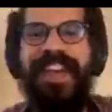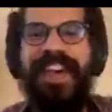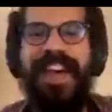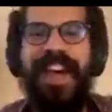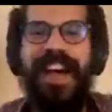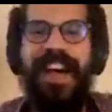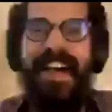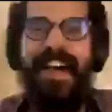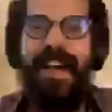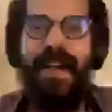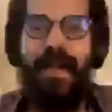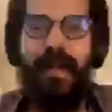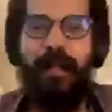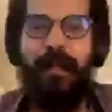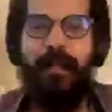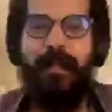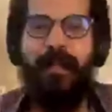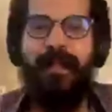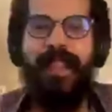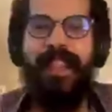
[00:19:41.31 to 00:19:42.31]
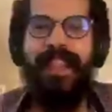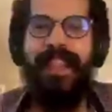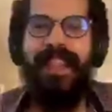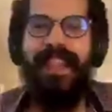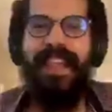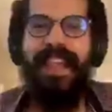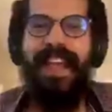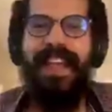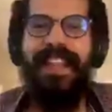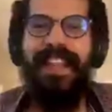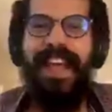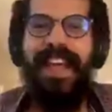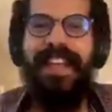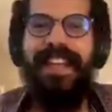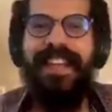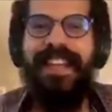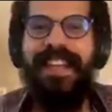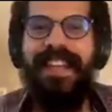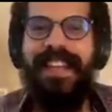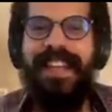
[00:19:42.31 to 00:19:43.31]
Um, and
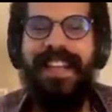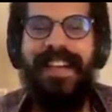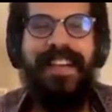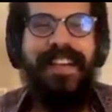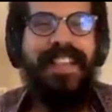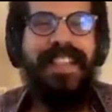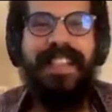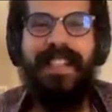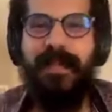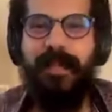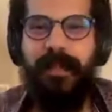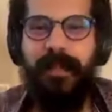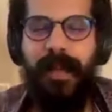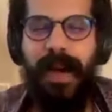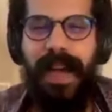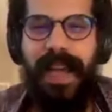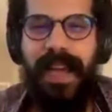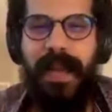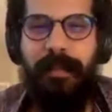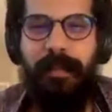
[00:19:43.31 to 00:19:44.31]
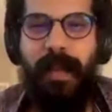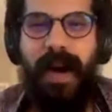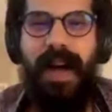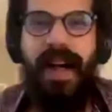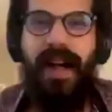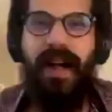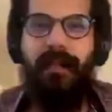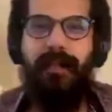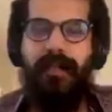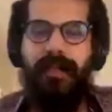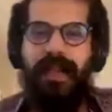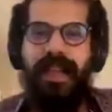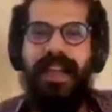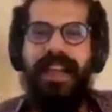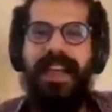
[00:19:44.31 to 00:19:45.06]
then there's my mom,